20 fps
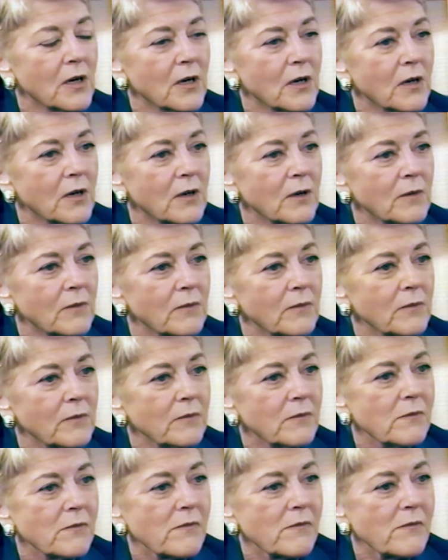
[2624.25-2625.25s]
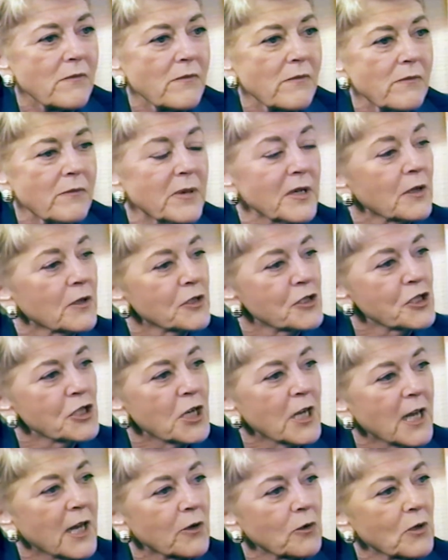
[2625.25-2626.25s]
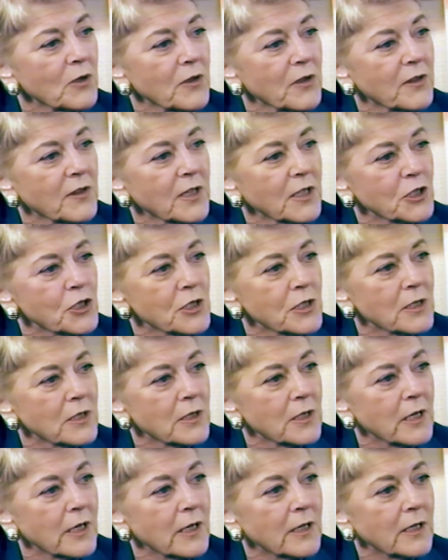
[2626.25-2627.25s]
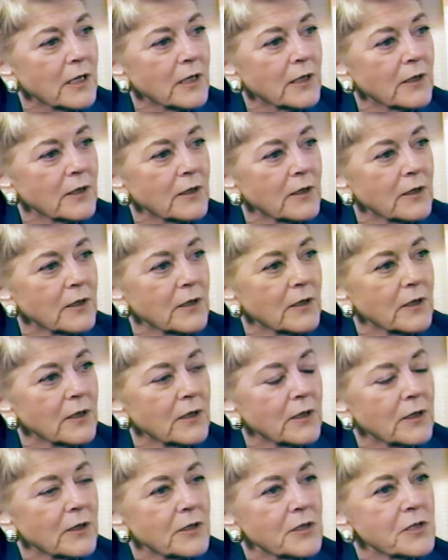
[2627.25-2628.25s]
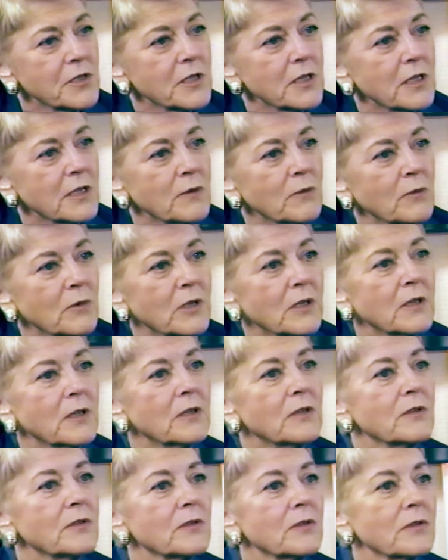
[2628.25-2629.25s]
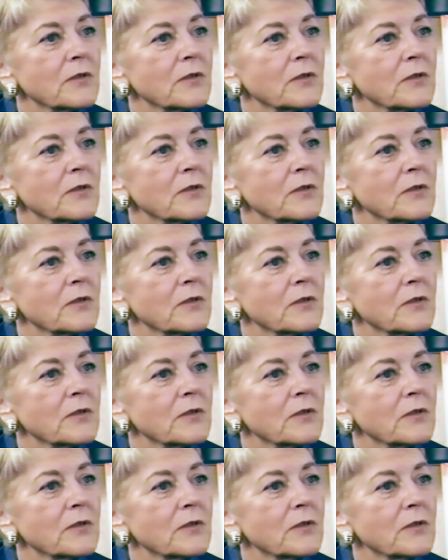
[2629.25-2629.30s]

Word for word: um, because she had all the things he needed. She was.